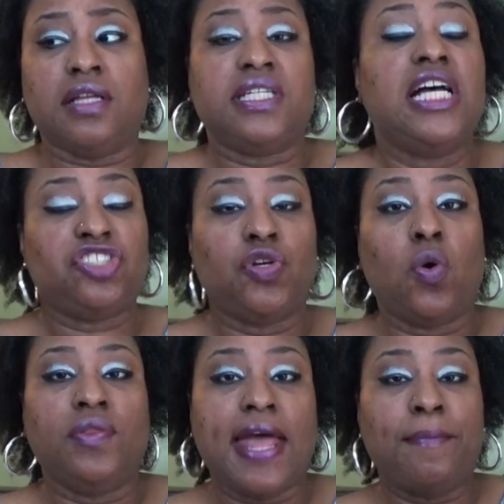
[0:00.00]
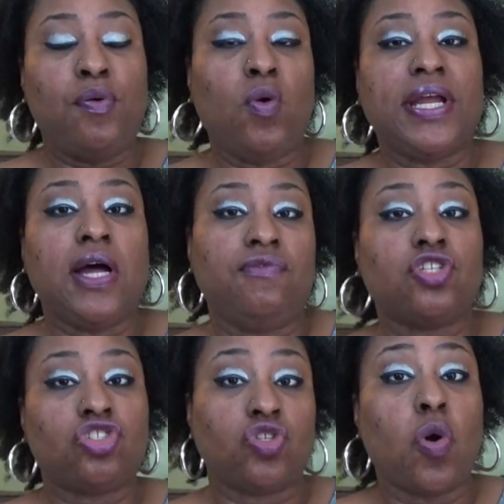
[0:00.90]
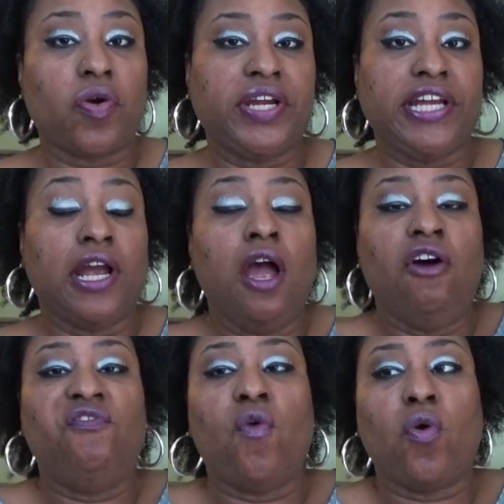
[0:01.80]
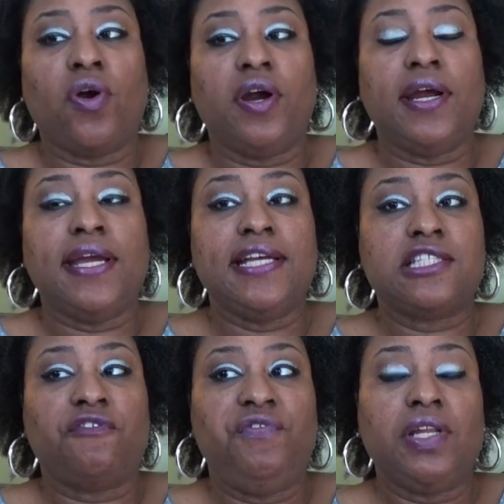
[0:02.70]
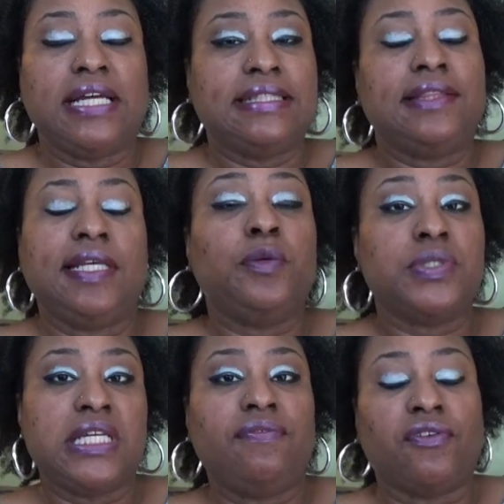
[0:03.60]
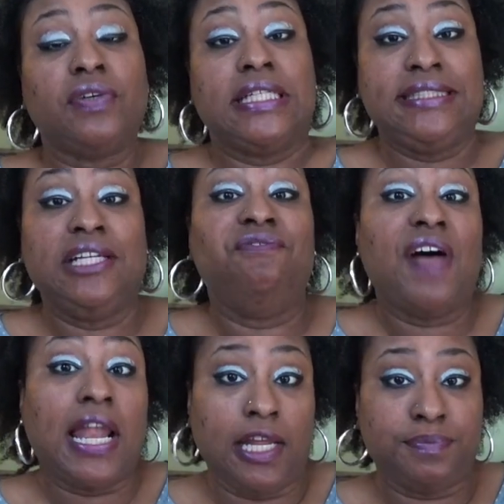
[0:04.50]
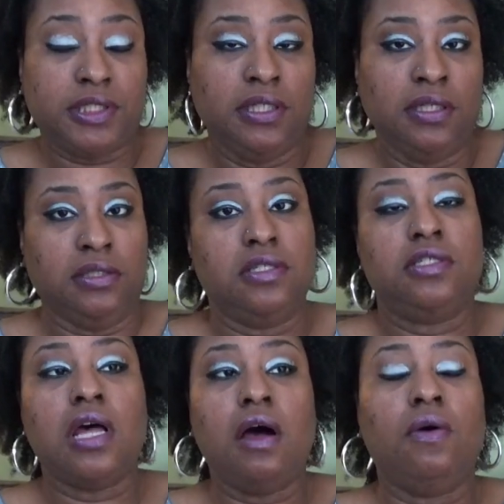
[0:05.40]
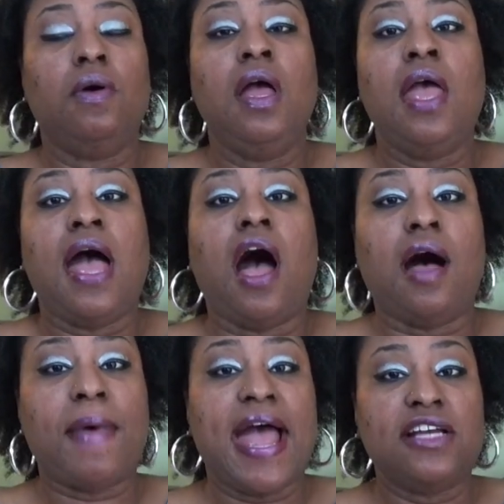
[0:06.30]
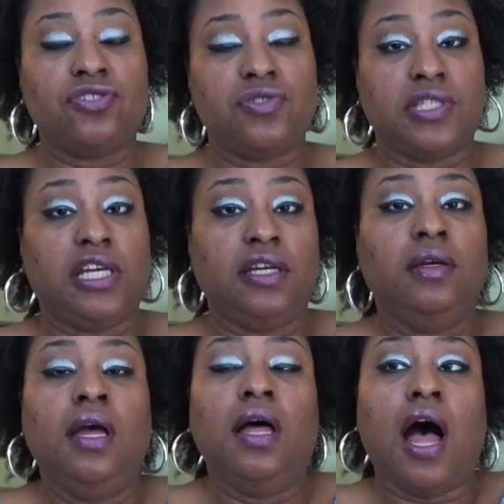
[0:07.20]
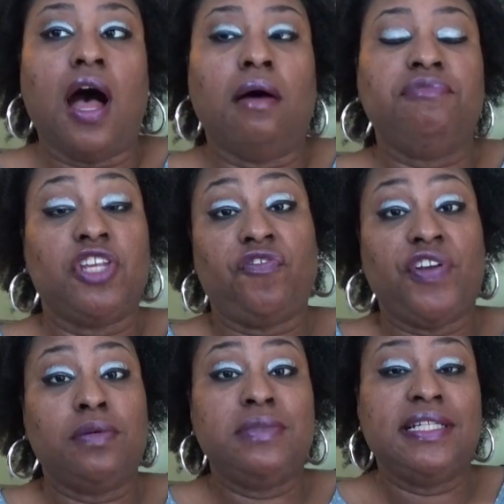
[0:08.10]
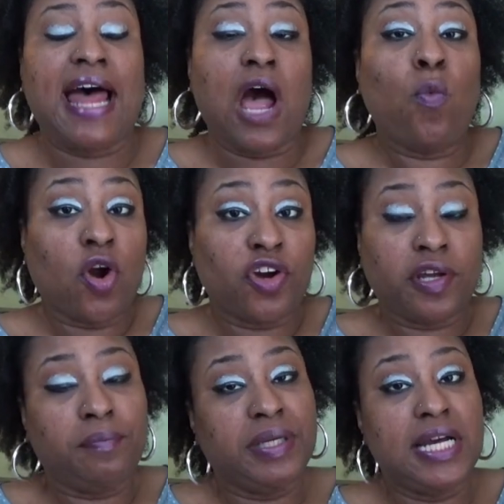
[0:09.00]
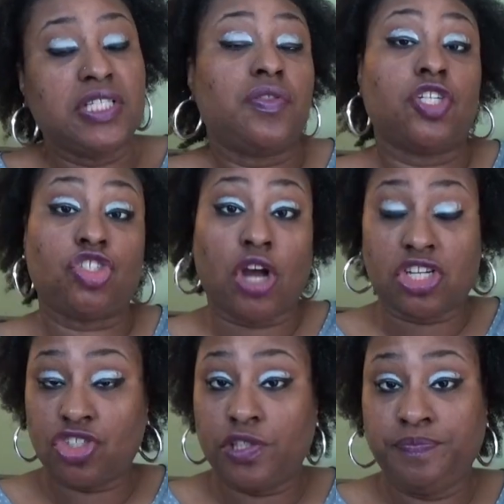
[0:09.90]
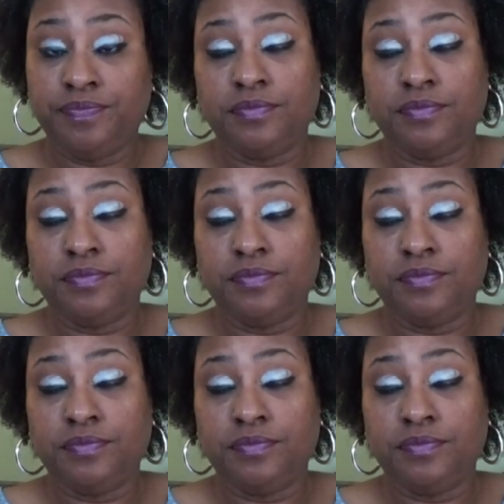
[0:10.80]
touching on that point of the story for it to feel like the theme was even really developed. So as you see, this film did not work because of the structure.